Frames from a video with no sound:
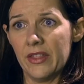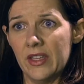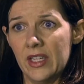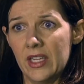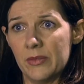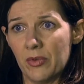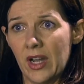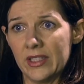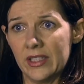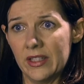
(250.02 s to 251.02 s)
I think he's
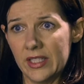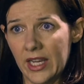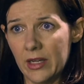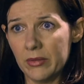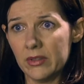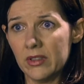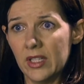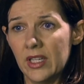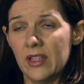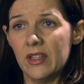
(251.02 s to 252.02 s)
brought to the table
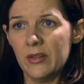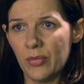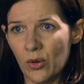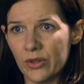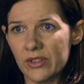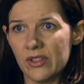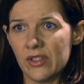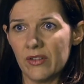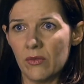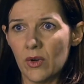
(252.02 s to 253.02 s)
the importance
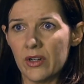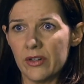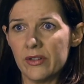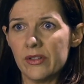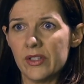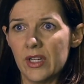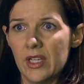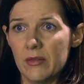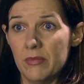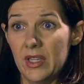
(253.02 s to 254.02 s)
of workers
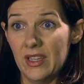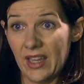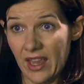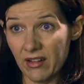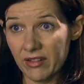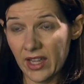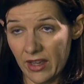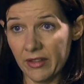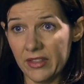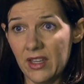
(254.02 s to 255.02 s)
being
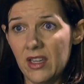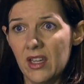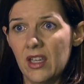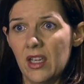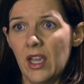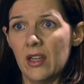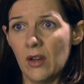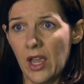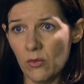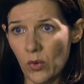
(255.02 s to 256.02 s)
healthy
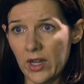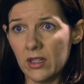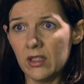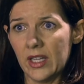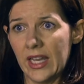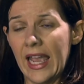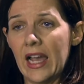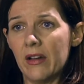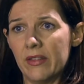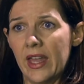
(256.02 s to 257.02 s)
and well, and
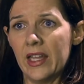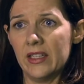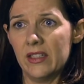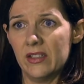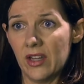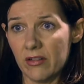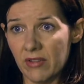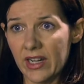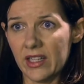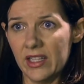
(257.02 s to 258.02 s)
how that
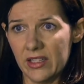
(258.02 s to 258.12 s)
directly